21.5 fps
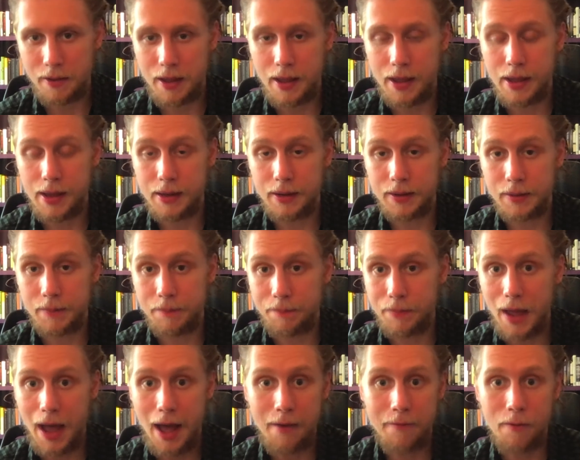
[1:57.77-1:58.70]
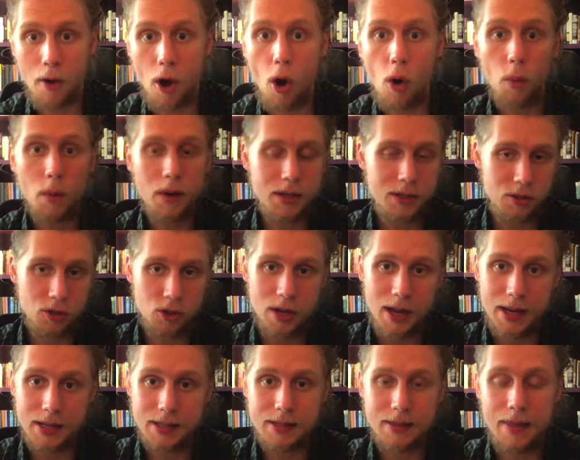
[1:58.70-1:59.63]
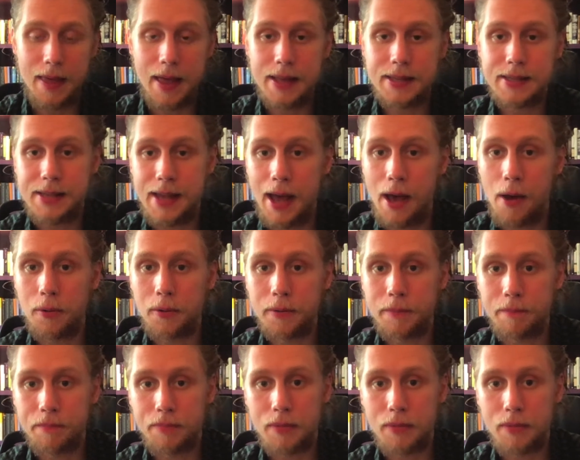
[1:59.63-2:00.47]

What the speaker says: And I've always chased that sound.